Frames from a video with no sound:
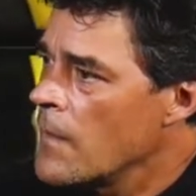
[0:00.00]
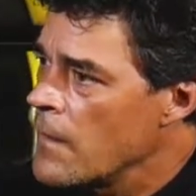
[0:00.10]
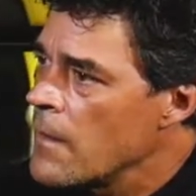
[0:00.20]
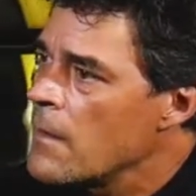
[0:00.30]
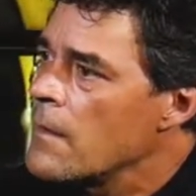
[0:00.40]

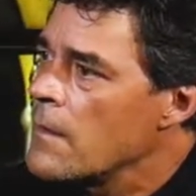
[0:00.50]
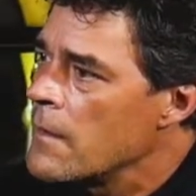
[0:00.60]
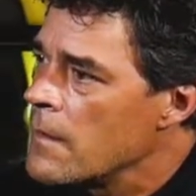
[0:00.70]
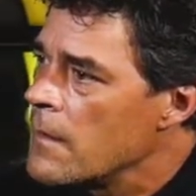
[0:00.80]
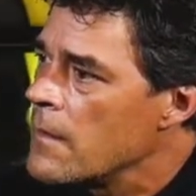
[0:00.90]

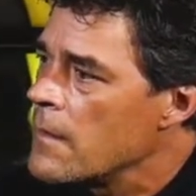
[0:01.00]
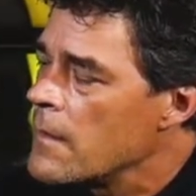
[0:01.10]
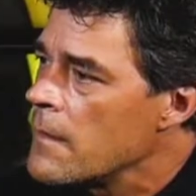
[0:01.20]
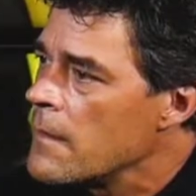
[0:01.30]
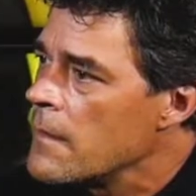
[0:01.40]

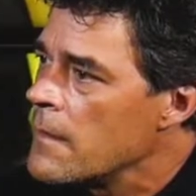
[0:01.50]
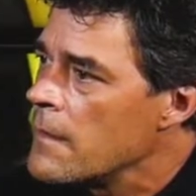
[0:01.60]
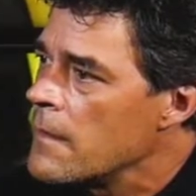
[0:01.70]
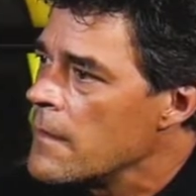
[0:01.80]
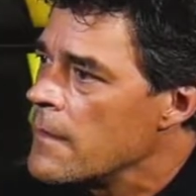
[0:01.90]

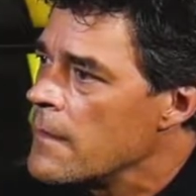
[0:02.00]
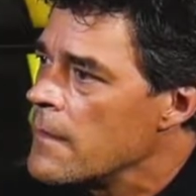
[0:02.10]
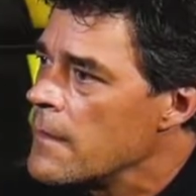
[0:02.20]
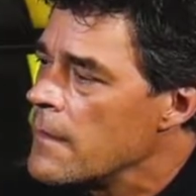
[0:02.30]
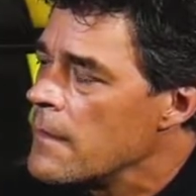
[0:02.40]

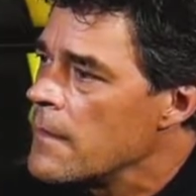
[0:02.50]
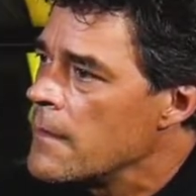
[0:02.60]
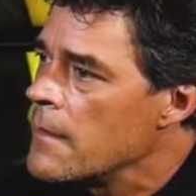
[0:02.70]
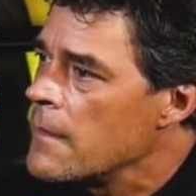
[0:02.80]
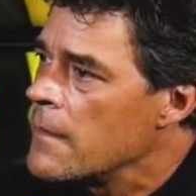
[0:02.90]

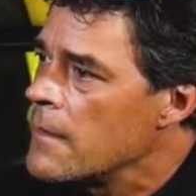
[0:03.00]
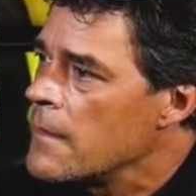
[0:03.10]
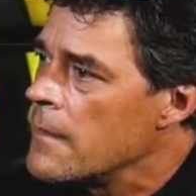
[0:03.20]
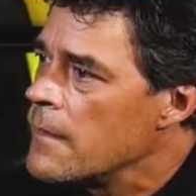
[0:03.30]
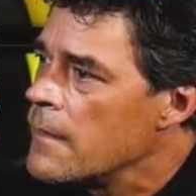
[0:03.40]

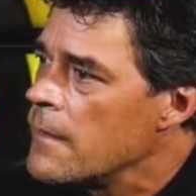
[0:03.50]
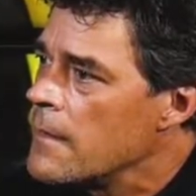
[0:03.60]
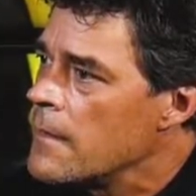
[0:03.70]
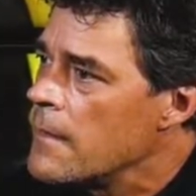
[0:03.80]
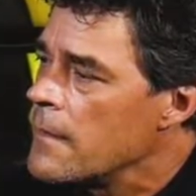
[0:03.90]

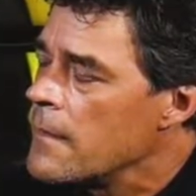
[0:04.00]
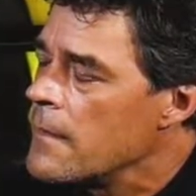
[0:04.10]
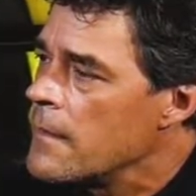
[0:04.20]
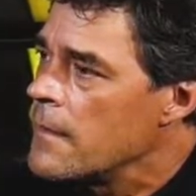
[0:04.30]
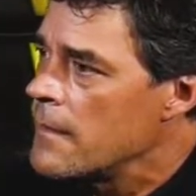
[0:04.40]

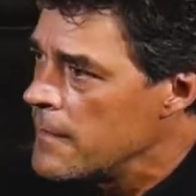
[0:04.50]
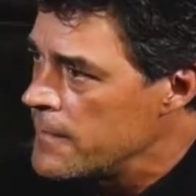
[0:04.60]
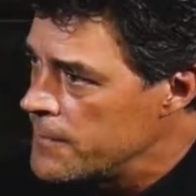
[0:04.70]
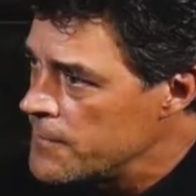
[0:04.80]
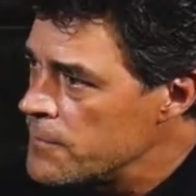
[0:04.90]

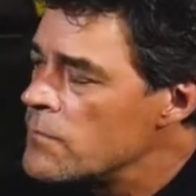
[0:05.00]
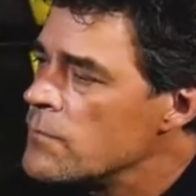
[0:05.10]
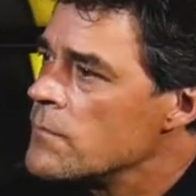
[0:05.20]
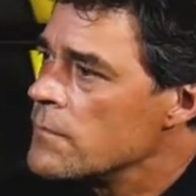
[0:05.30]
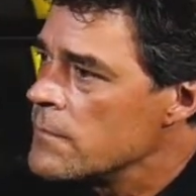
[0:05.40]

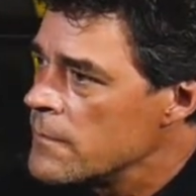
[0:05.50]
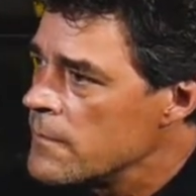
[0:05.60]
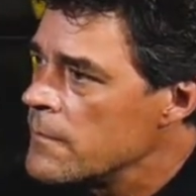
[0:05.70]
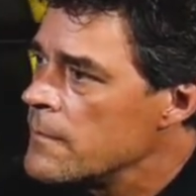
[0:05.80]
(silent)